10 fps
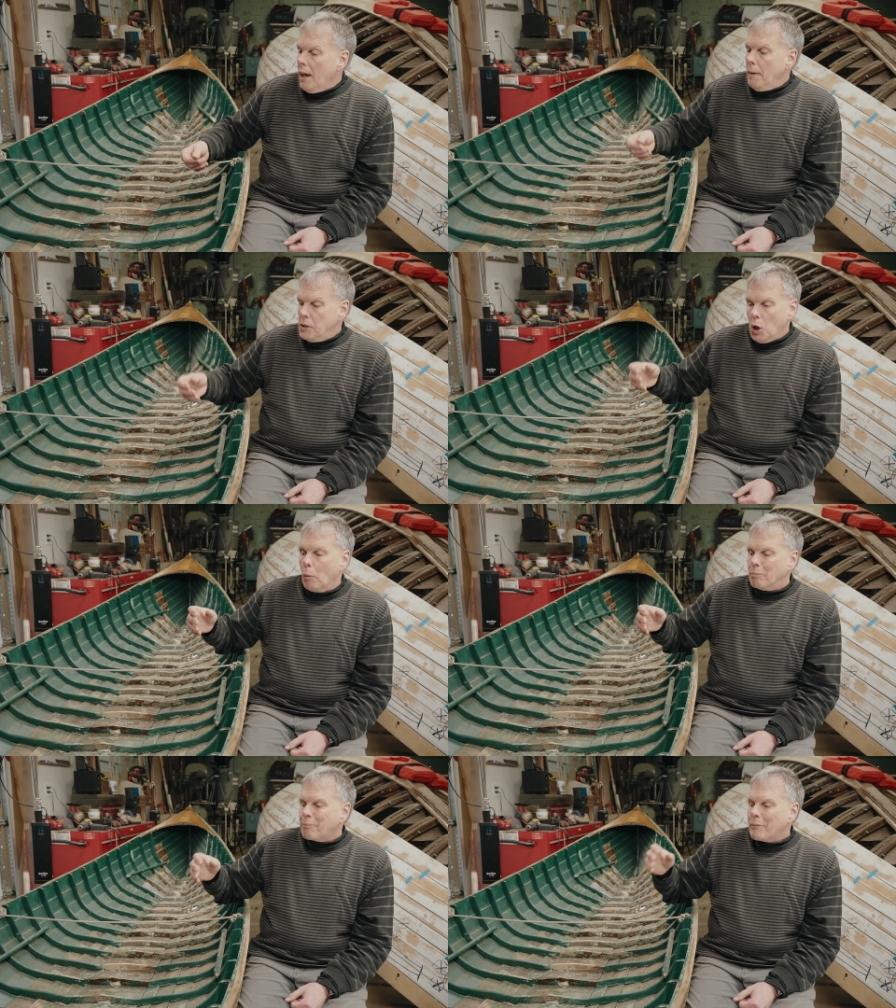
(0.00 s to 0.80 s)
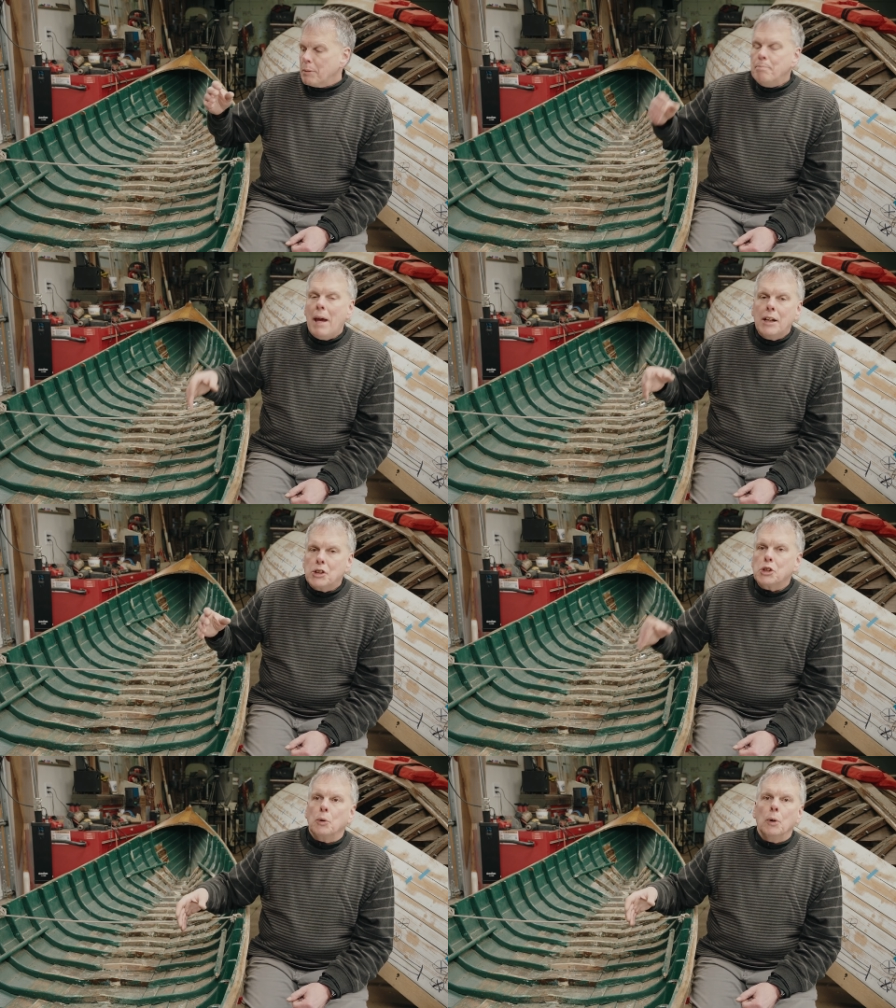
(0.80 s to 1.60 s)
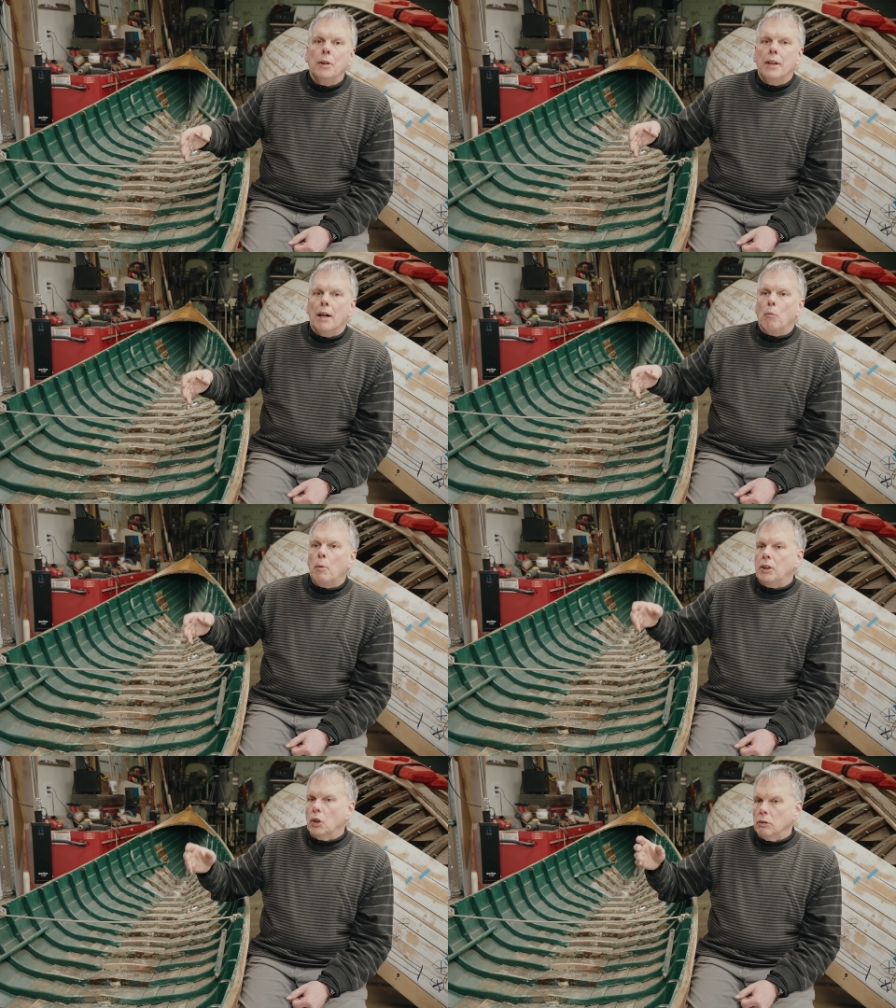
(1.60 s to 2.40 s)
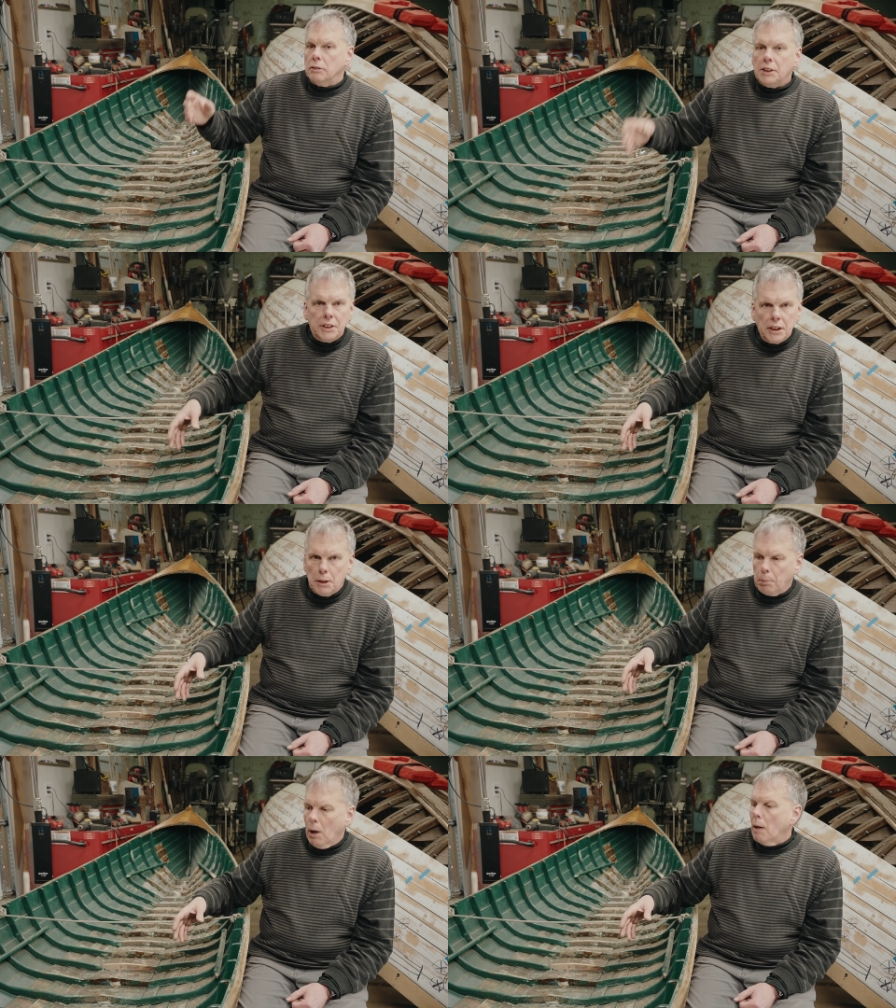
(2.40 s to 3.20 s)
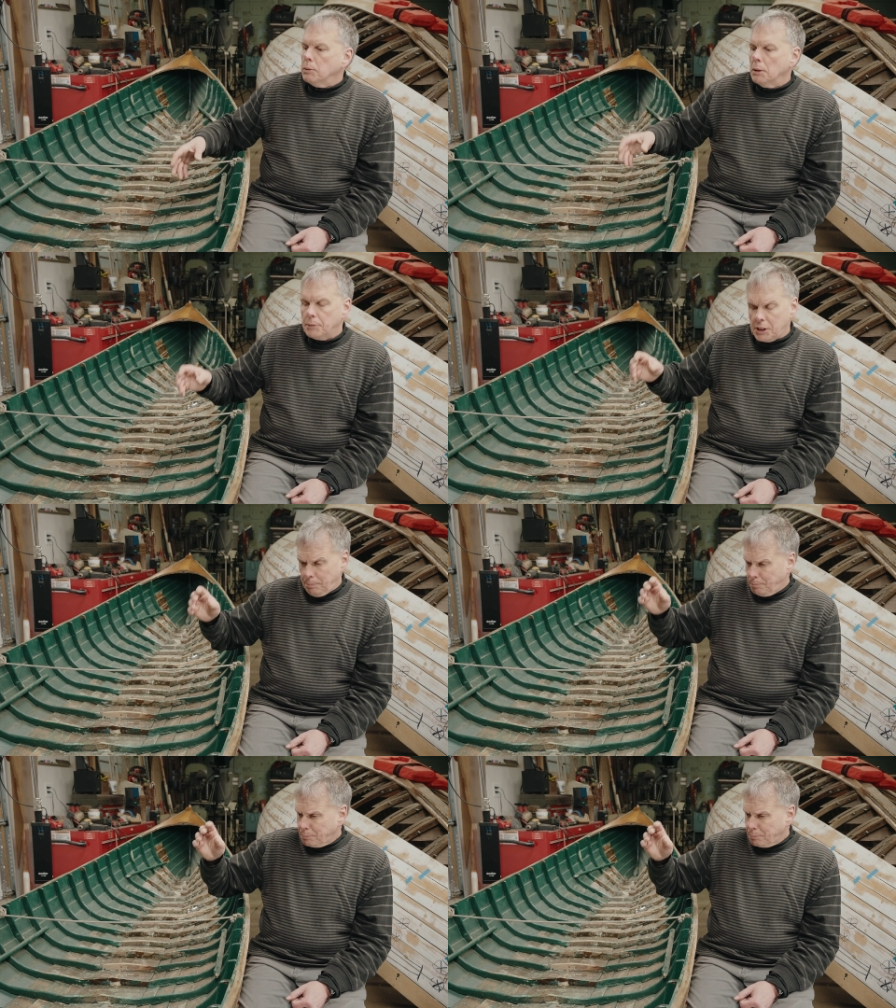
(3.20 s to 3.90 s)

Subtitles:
So make sure that when you're listing the problems,